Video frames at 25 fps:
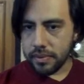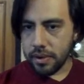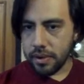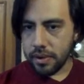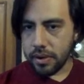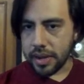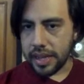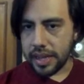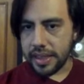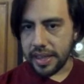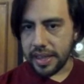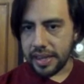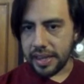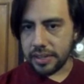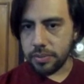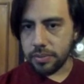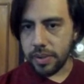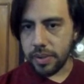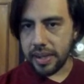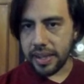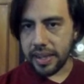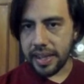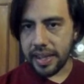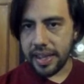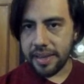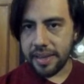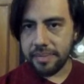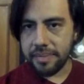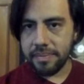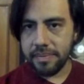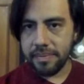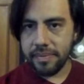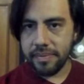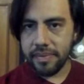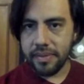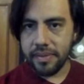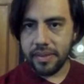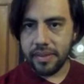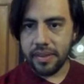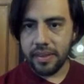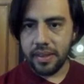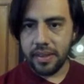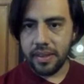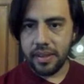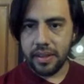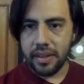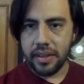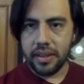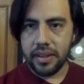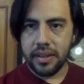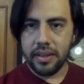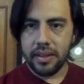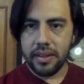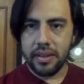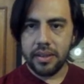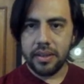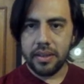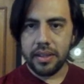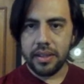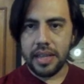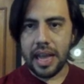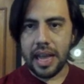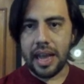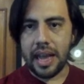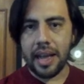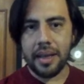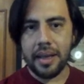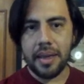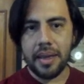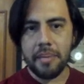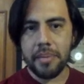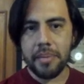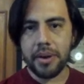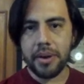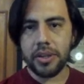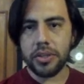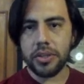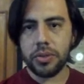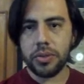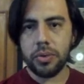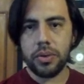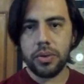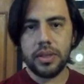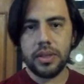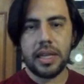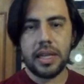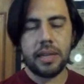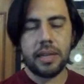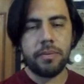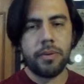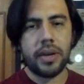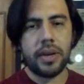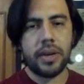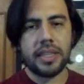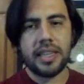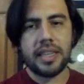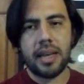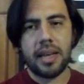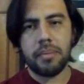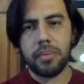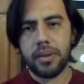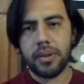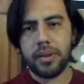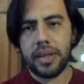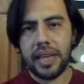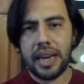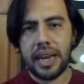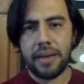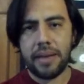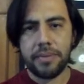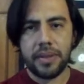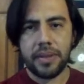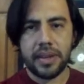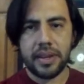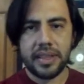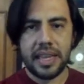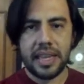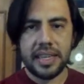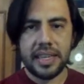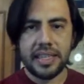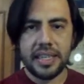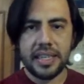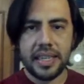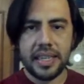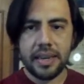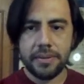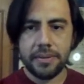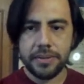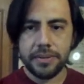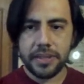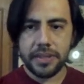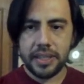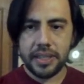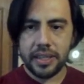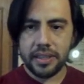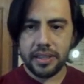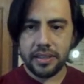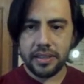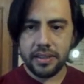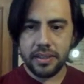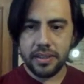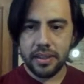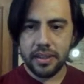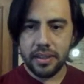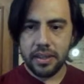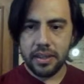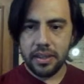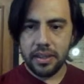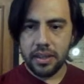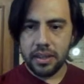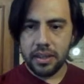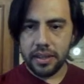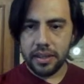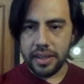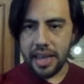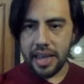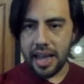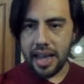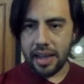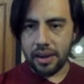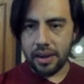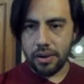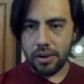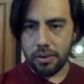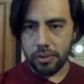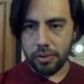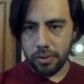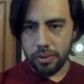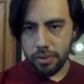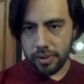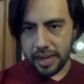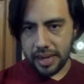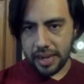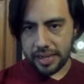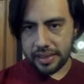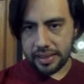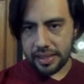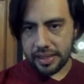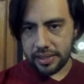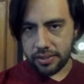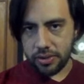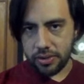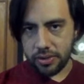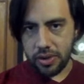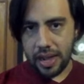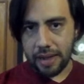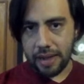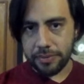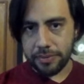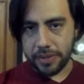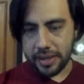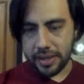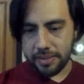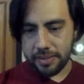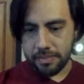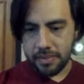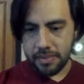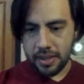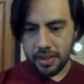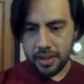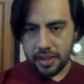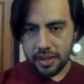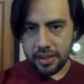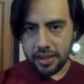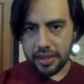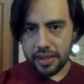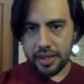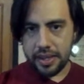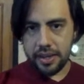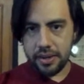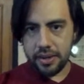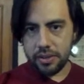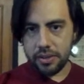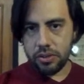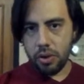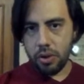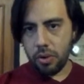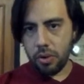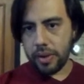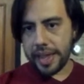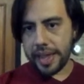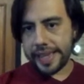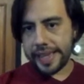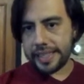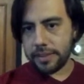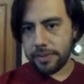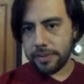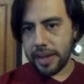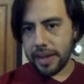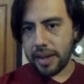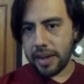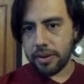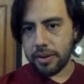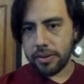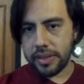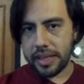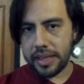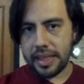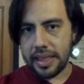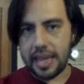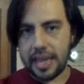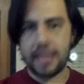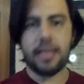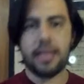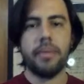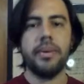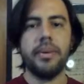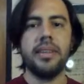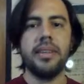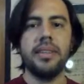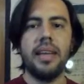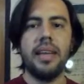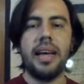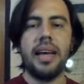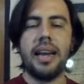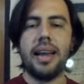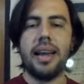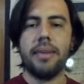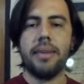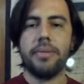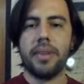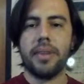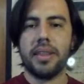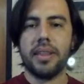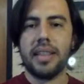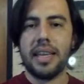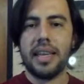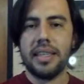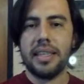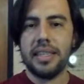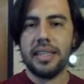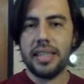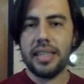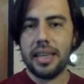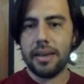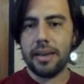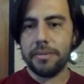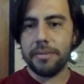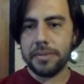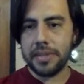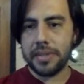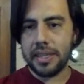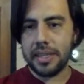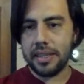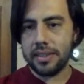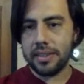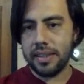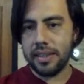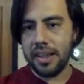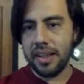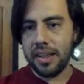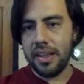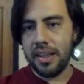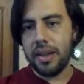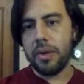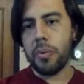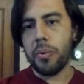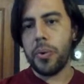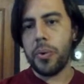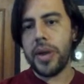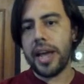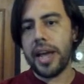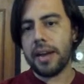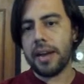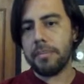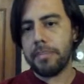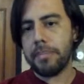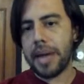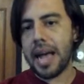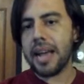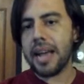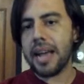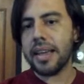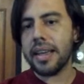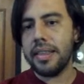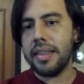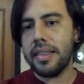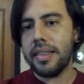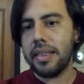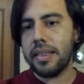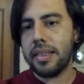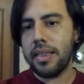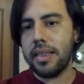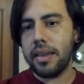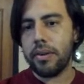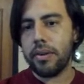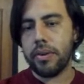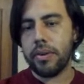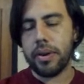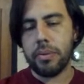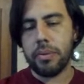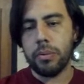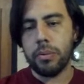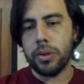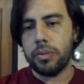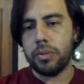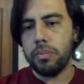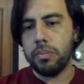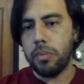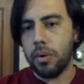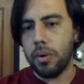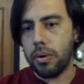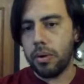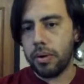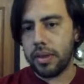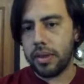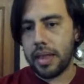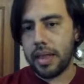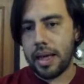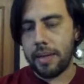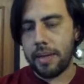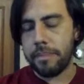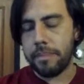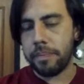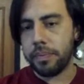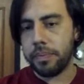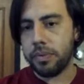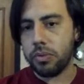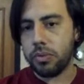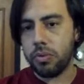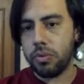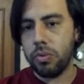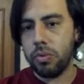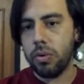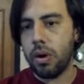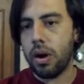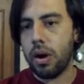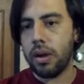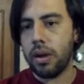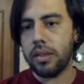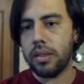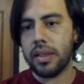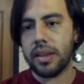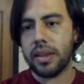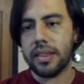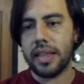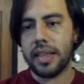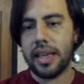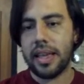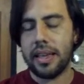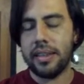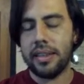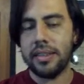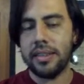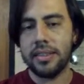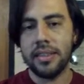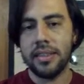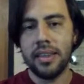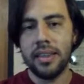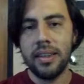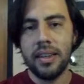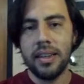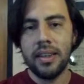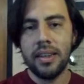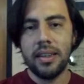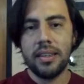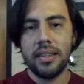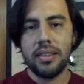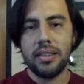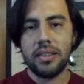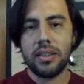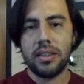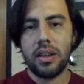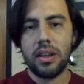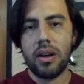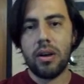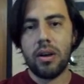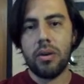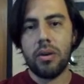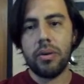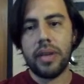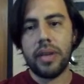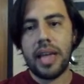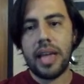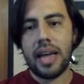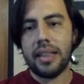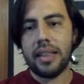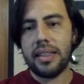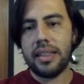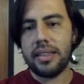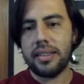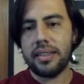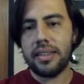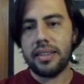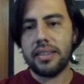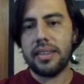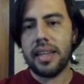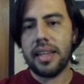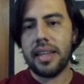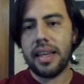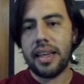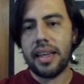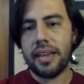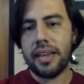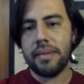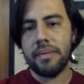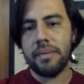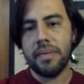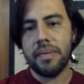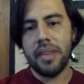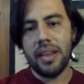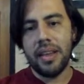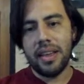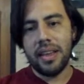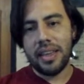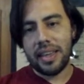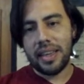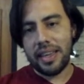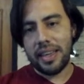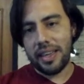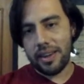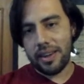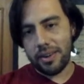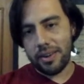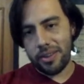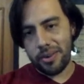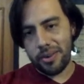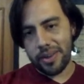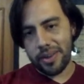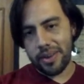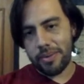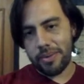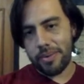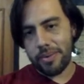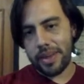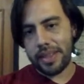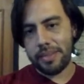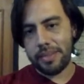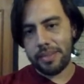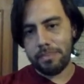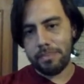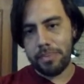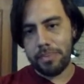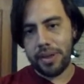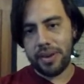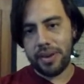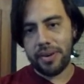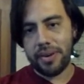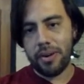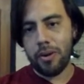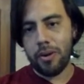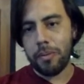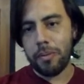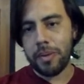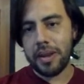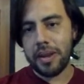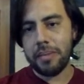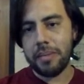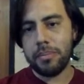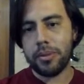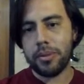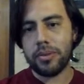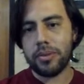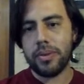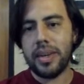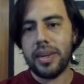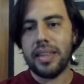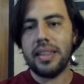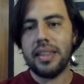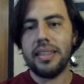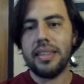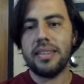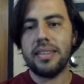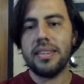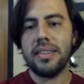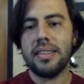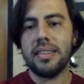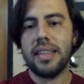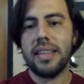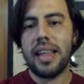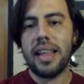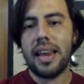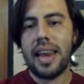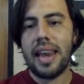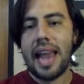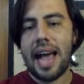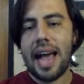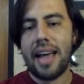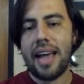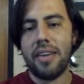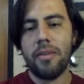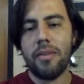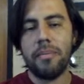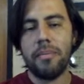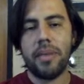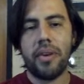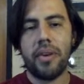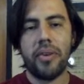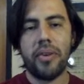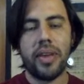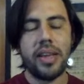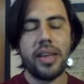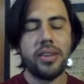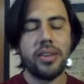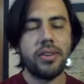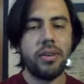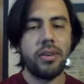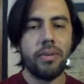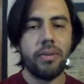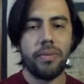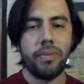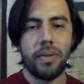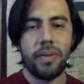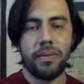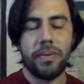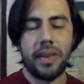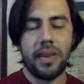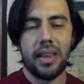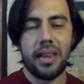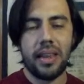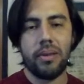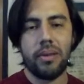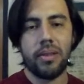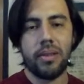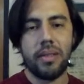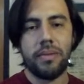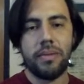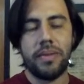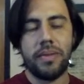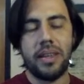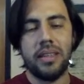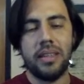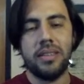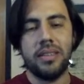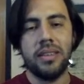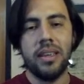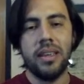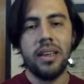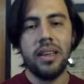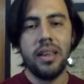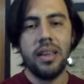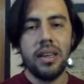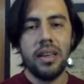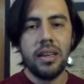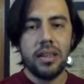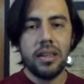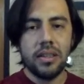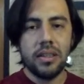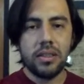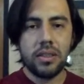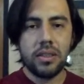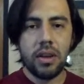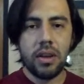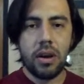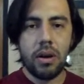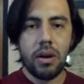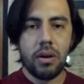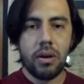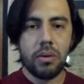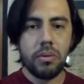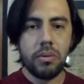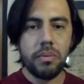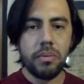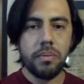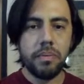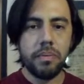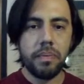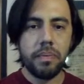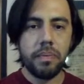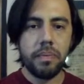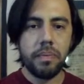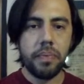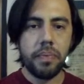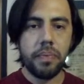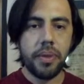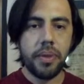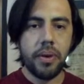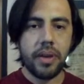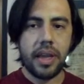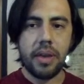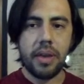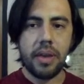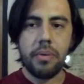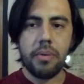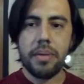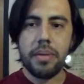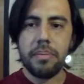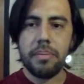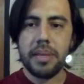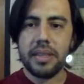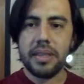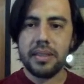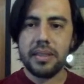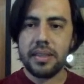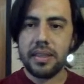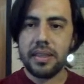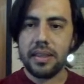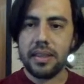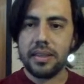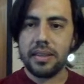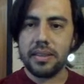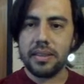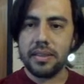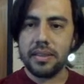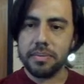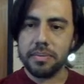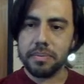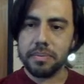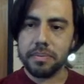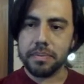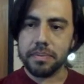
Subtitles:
Okay, there is one game. Yeah, I am very sure that, for example, here after knight gf6, yeah, look at this, after here, no gains found on the database. And after knight gf6, we are back in the theory with more than 200 gains. So yeah, this is here you can read peer opening, but really this is the lion variation of the Philidor defense. So, okay, queen b6.